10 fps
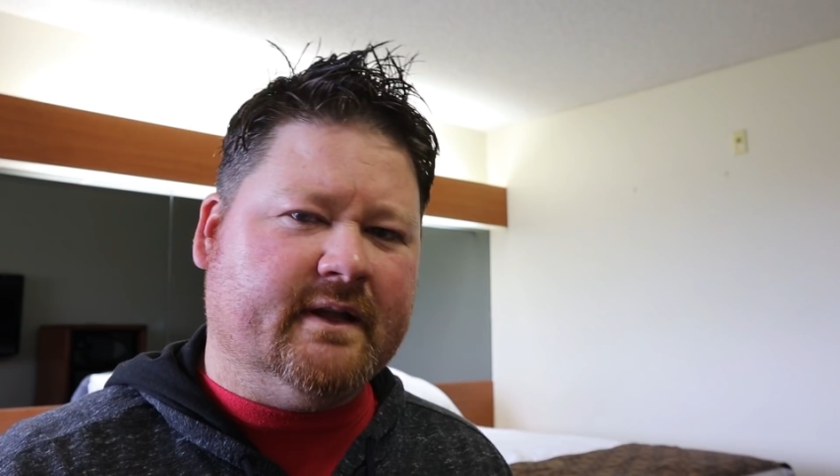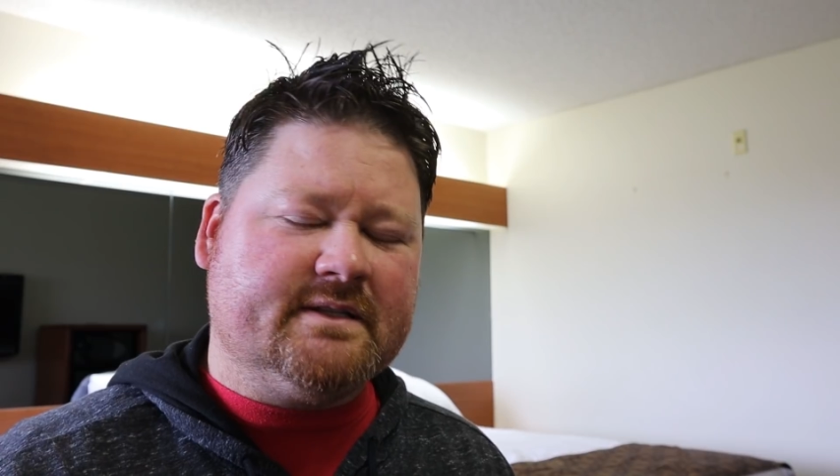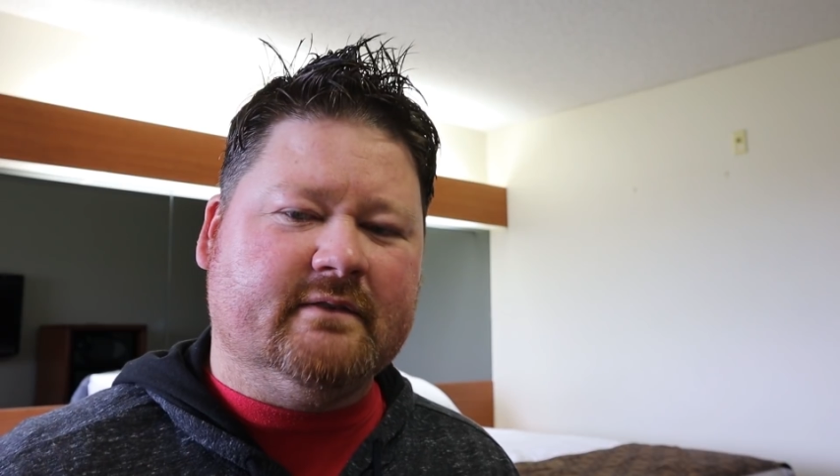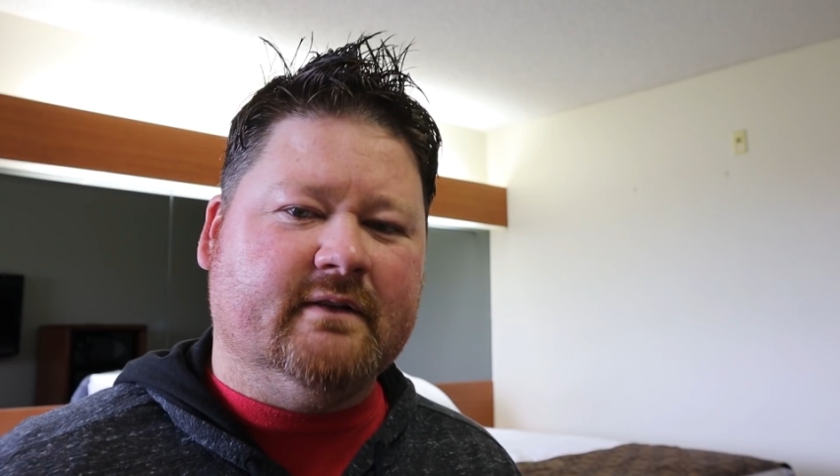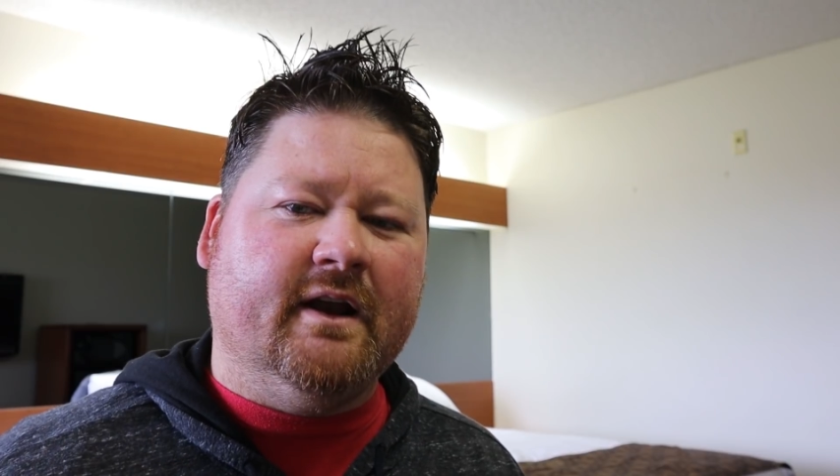
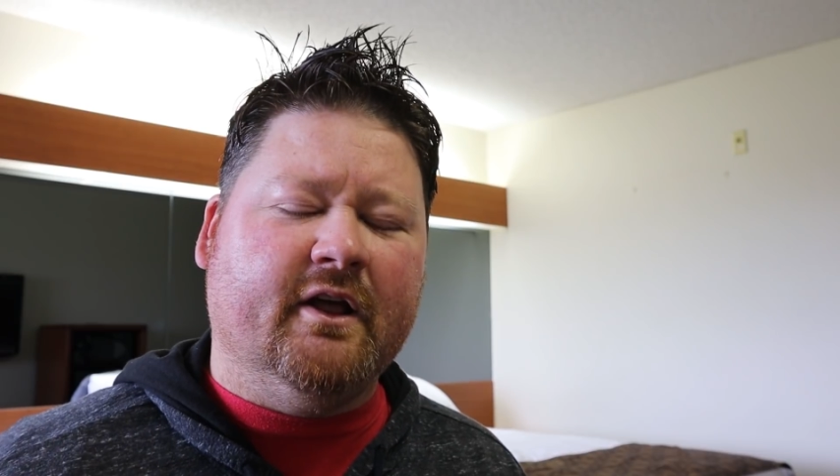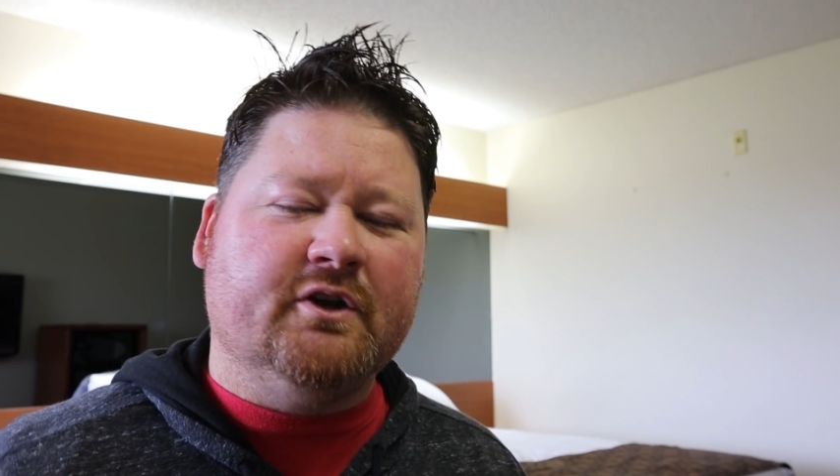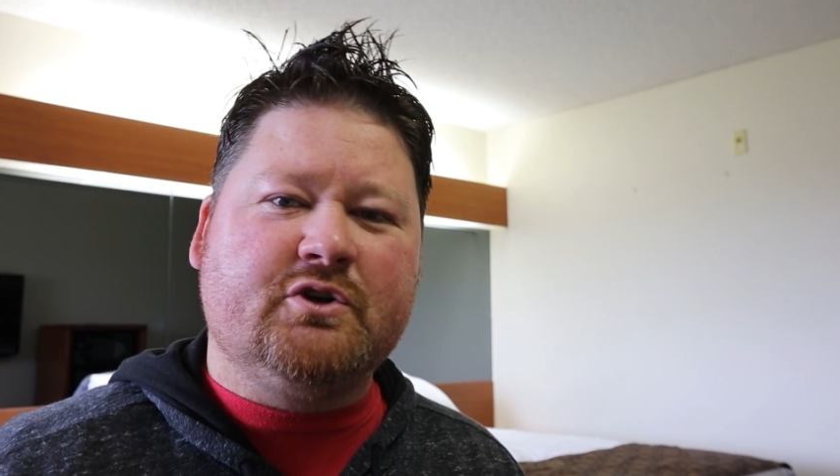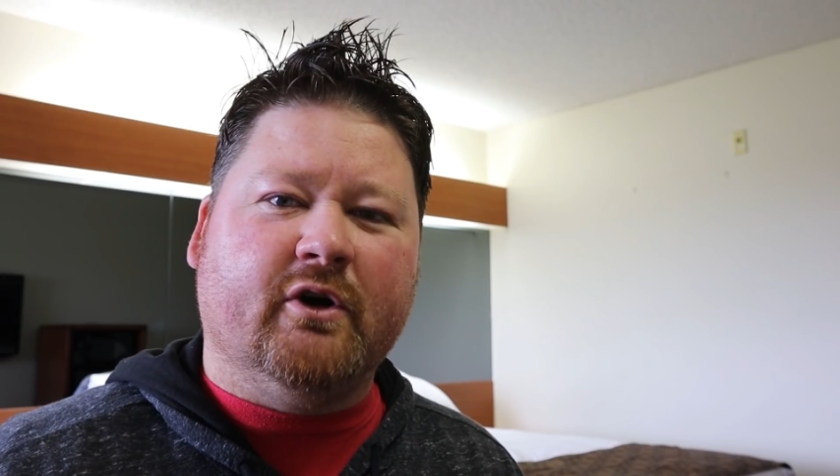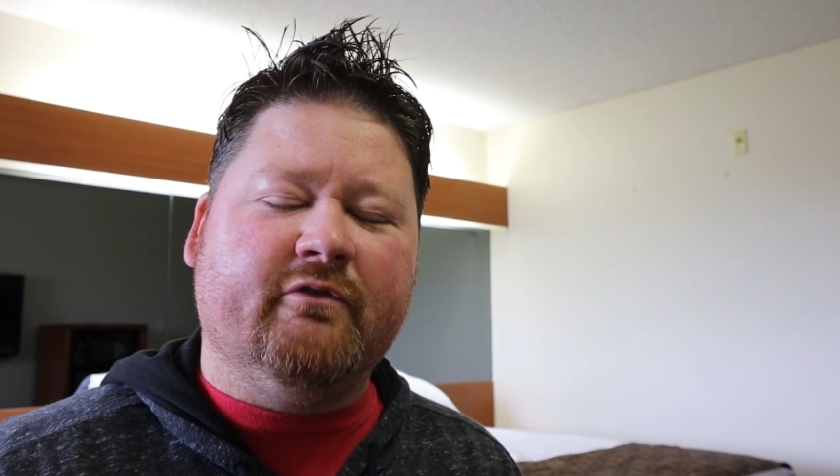that's
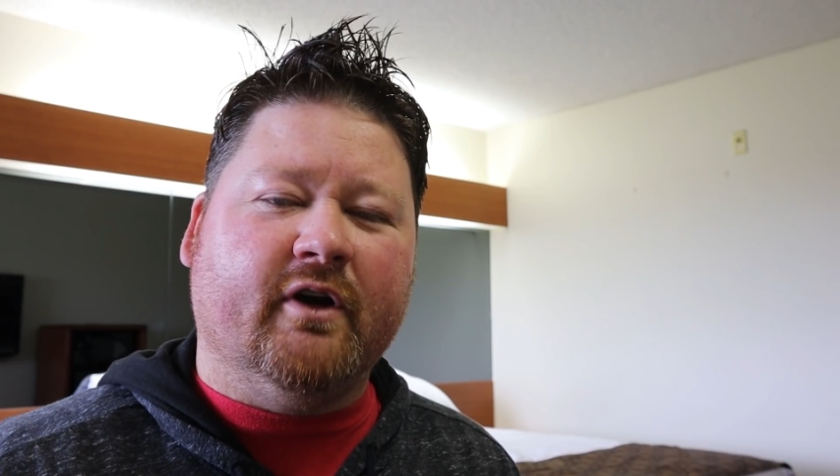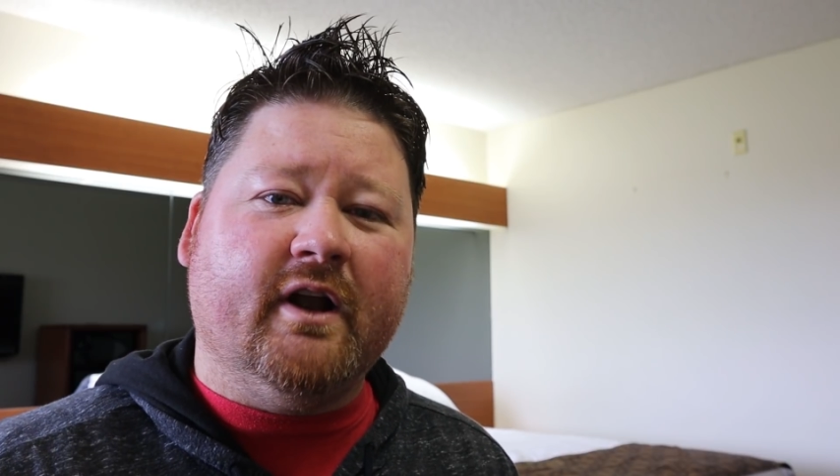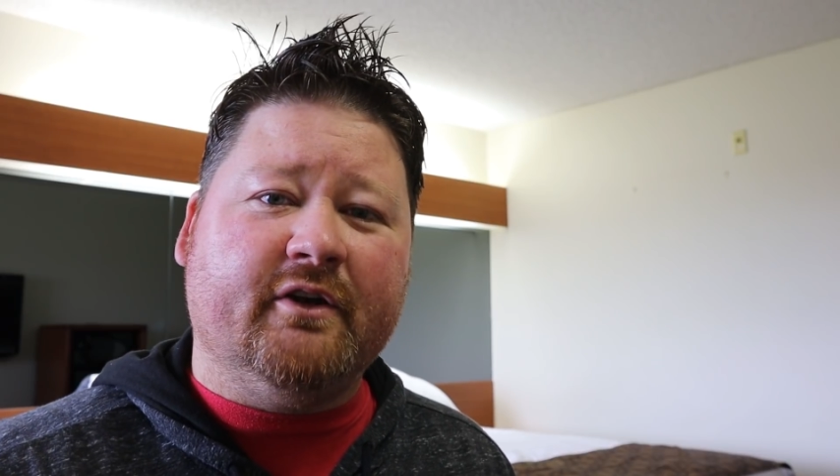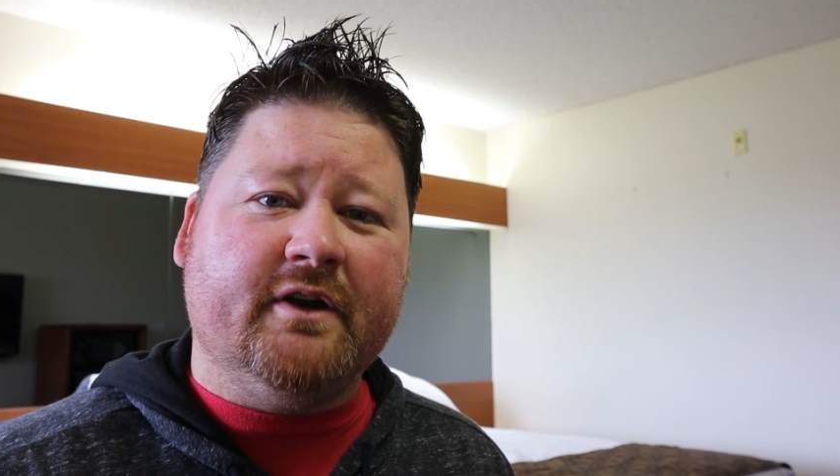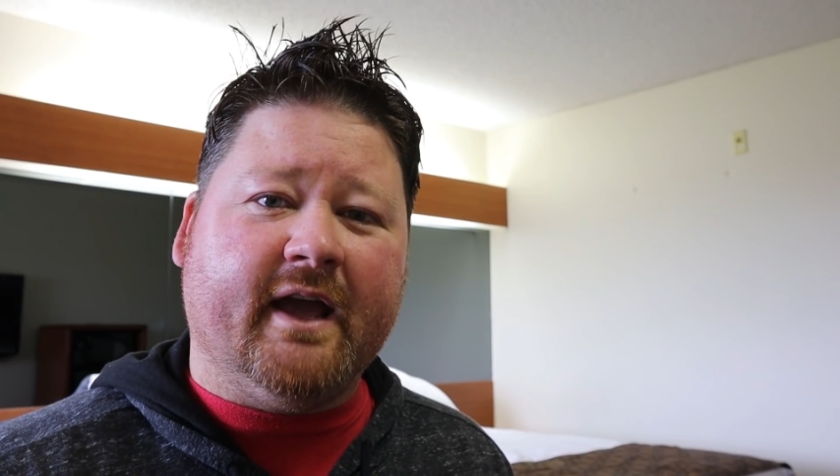another story for
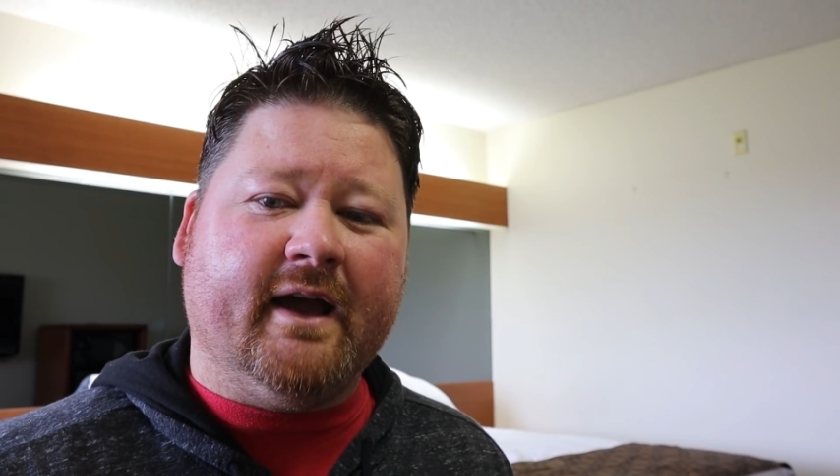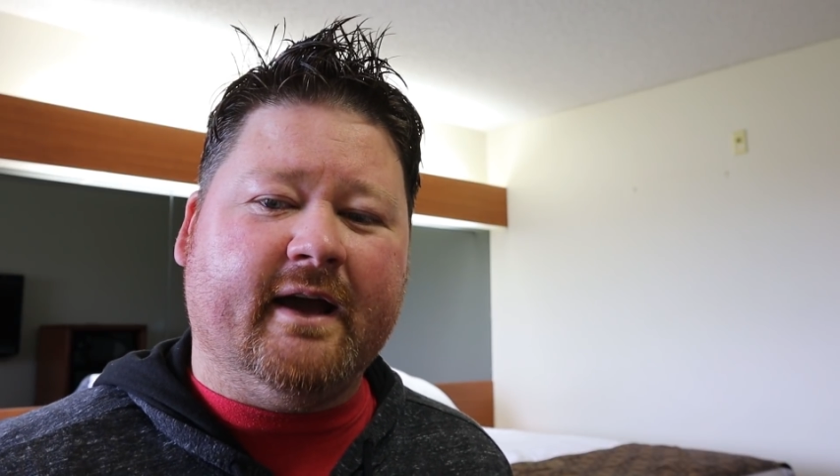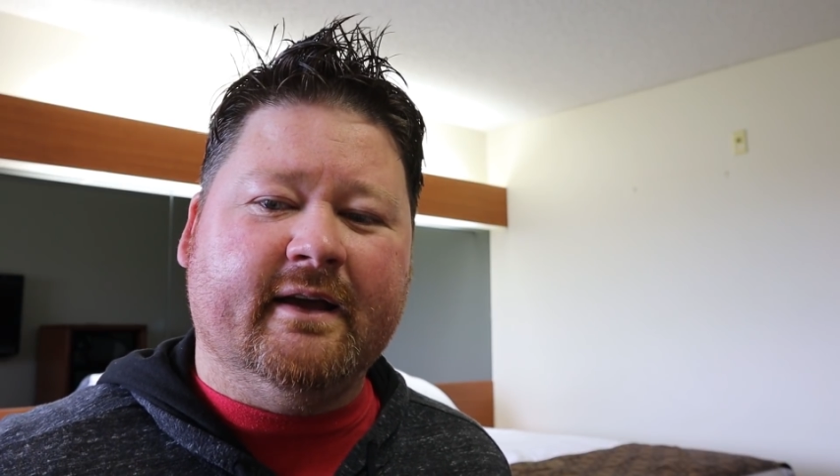another day.